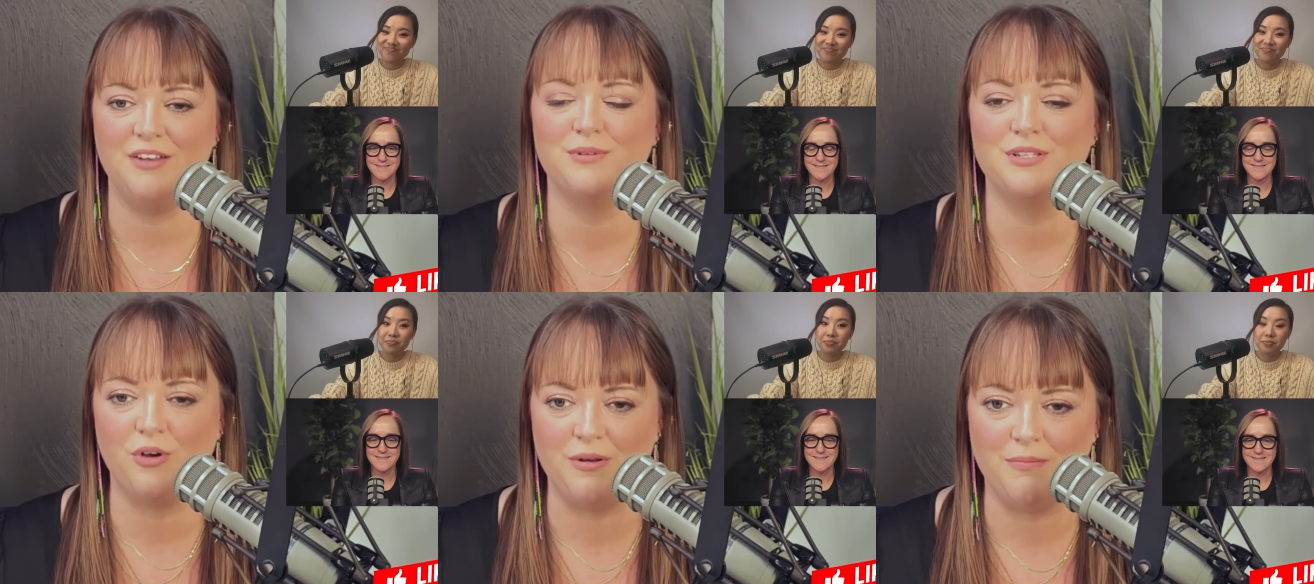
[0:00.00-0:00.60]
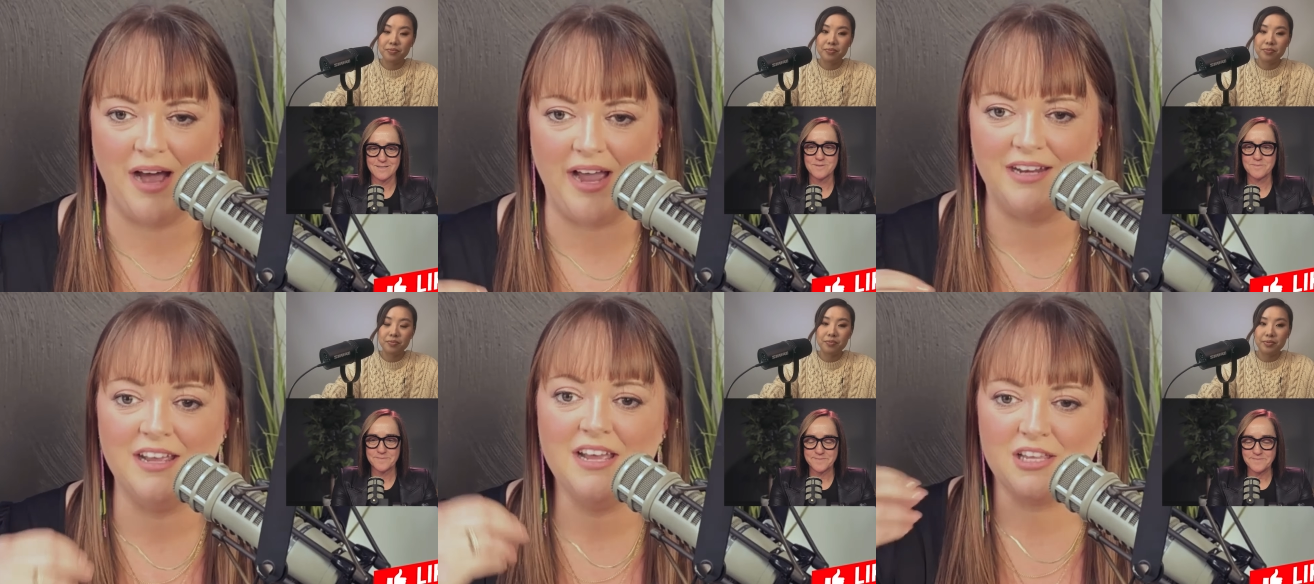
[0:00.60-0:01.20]
Speaker 1: end result in
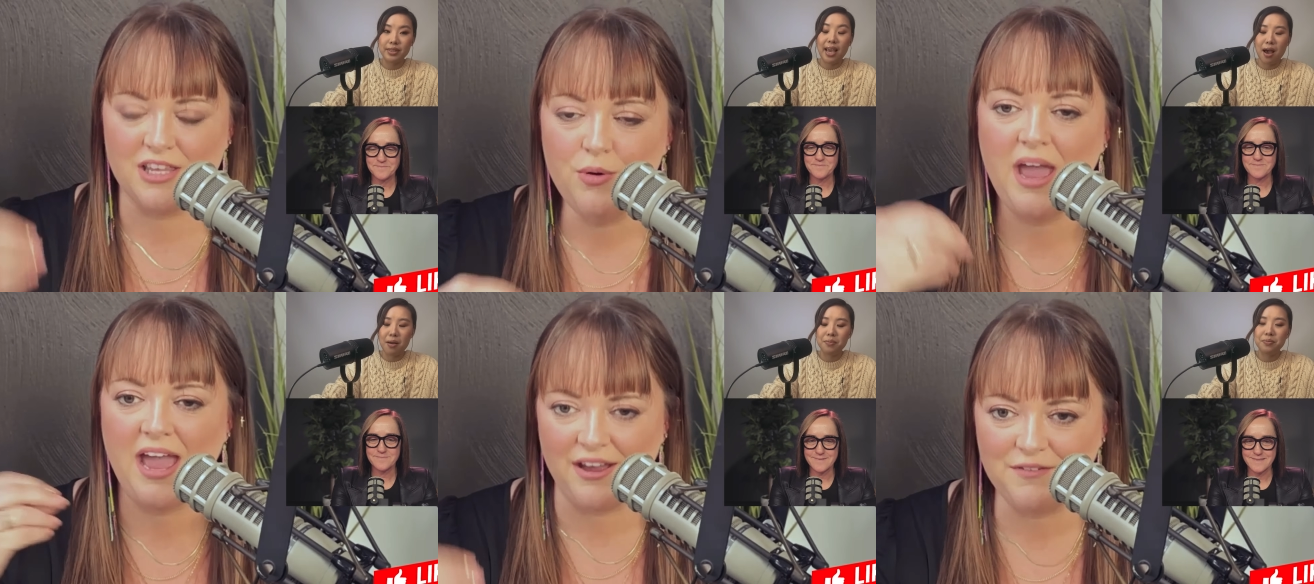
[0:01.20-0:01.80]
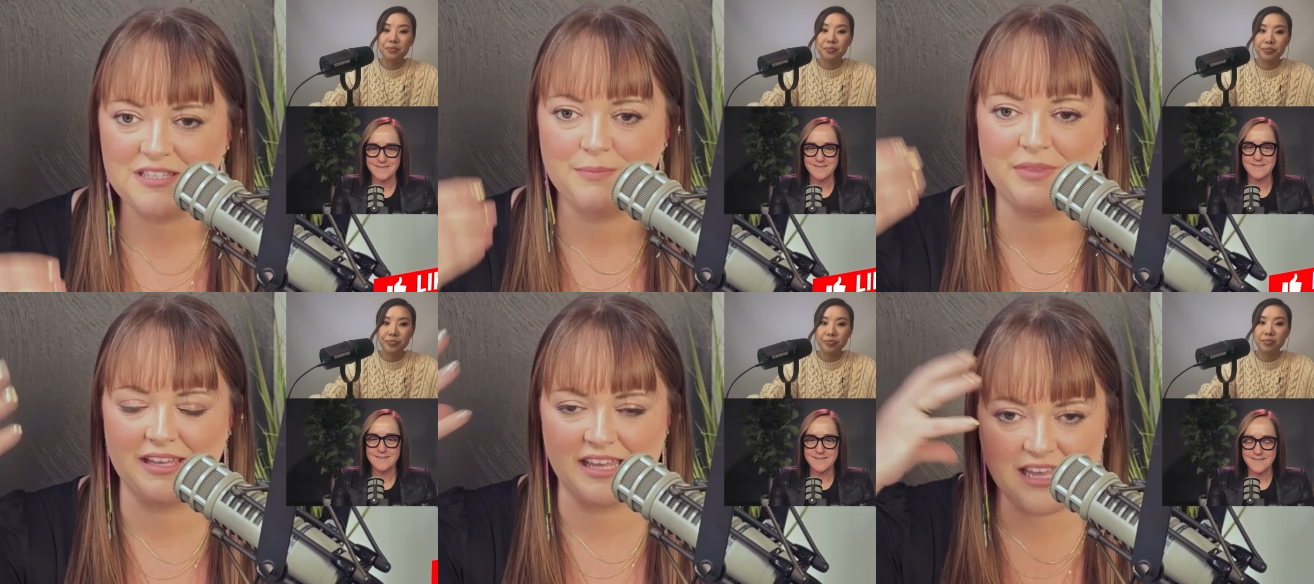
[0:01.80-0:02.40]
mind. You have
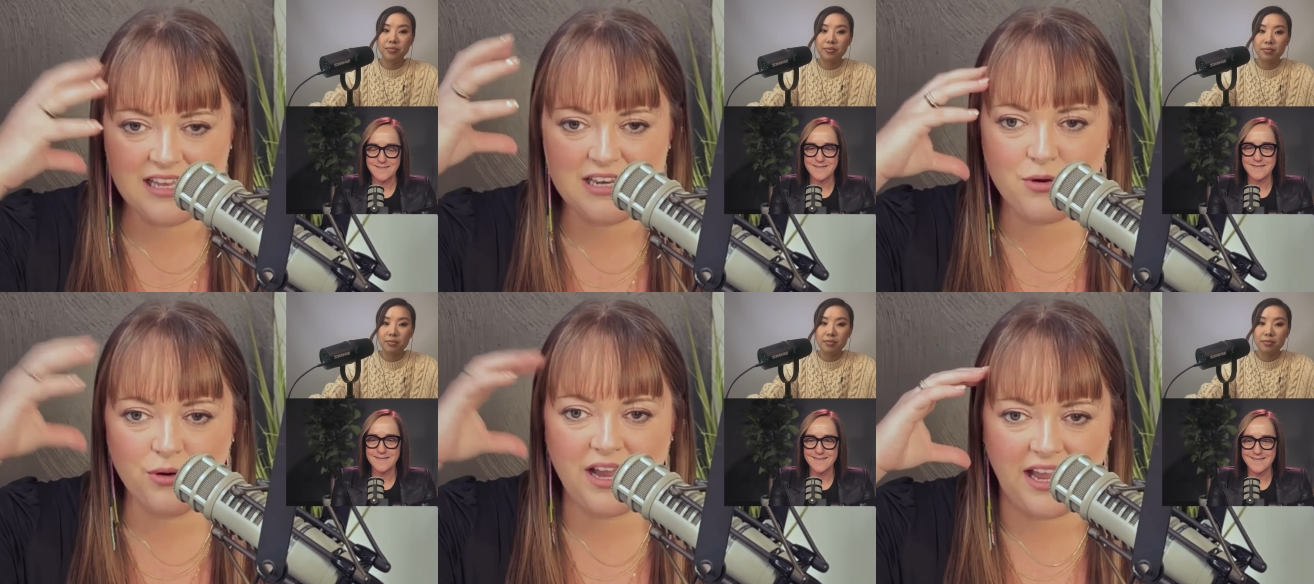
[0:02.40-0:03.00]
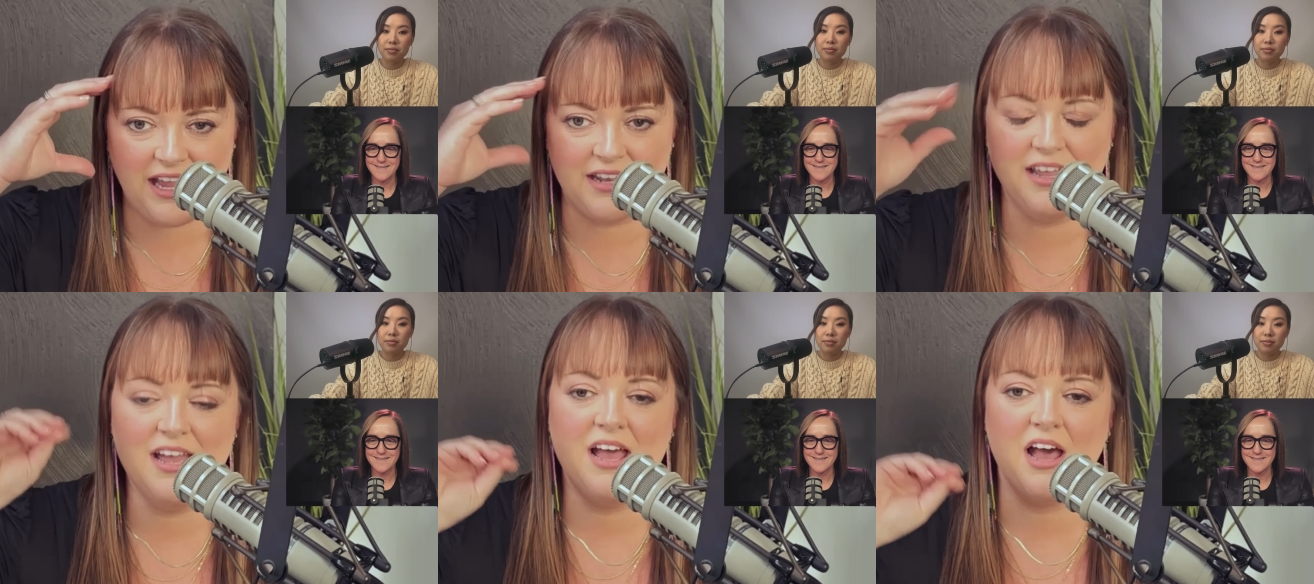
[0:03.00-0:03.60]
something in your head
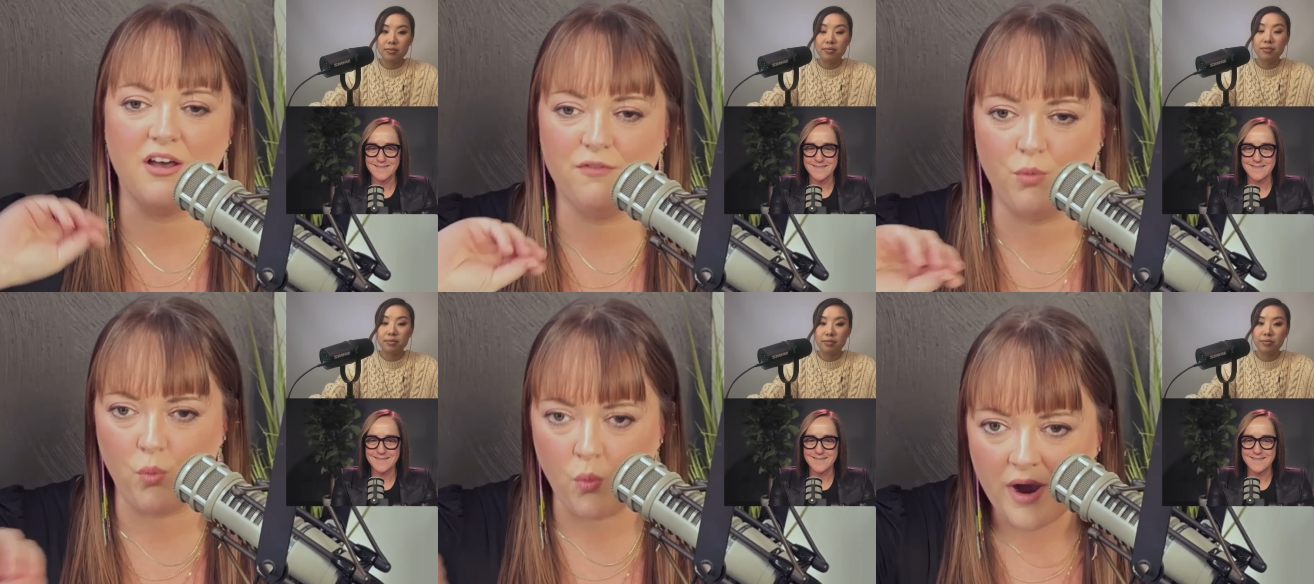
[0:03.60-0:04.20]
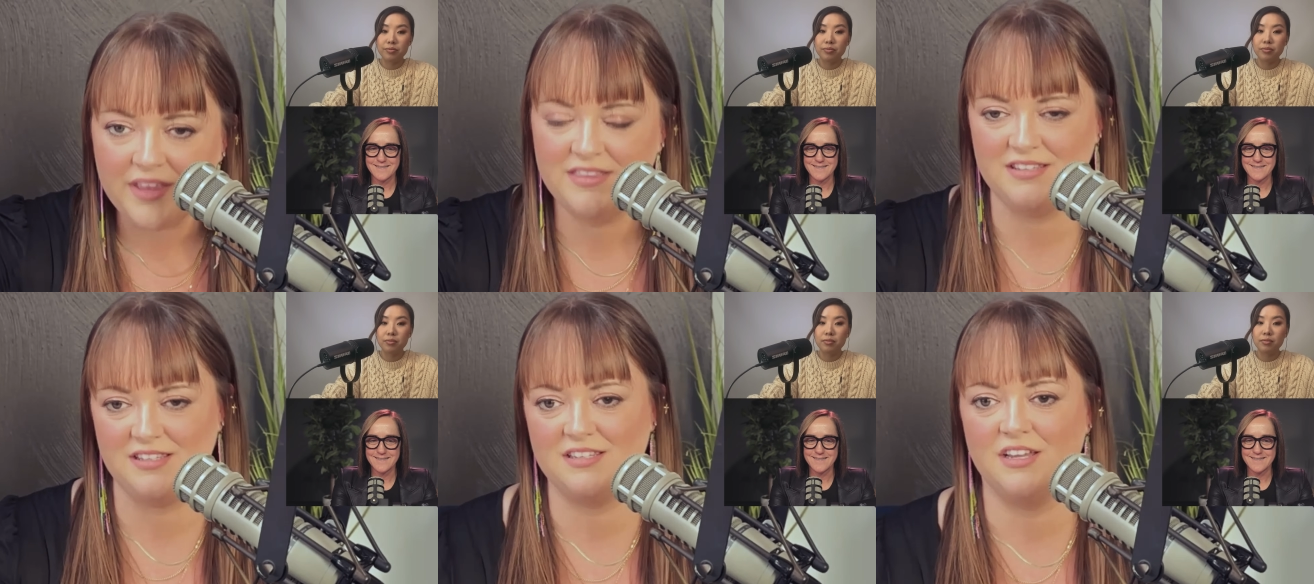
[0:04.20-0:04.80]
of what
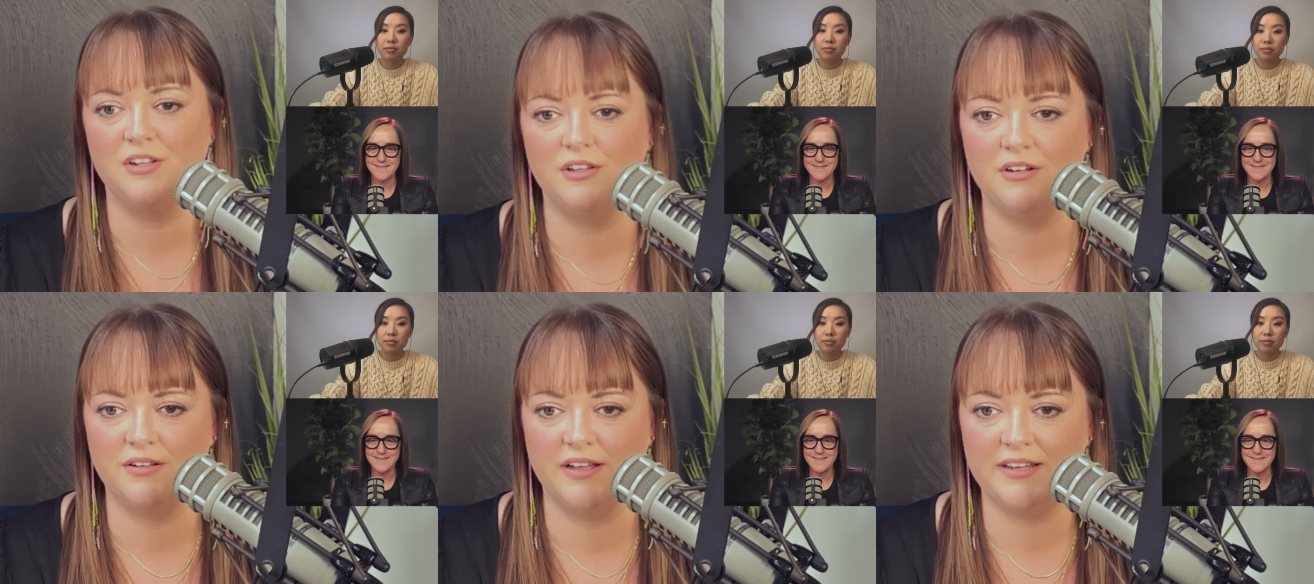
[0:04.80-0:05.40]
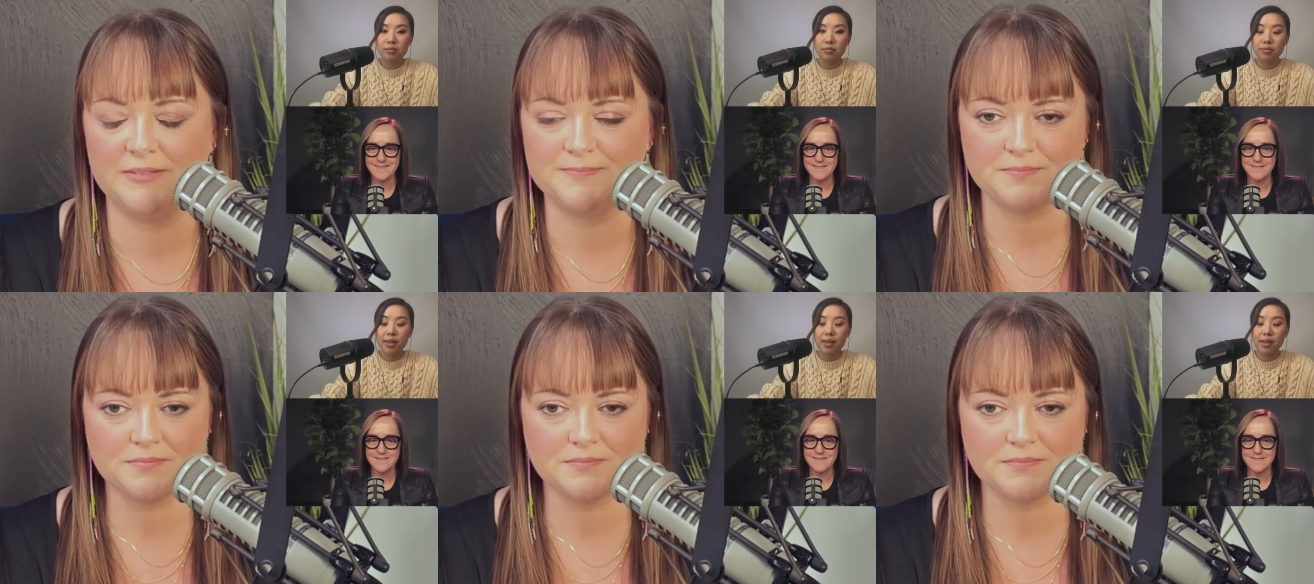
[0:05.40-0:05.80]
this is going to look like.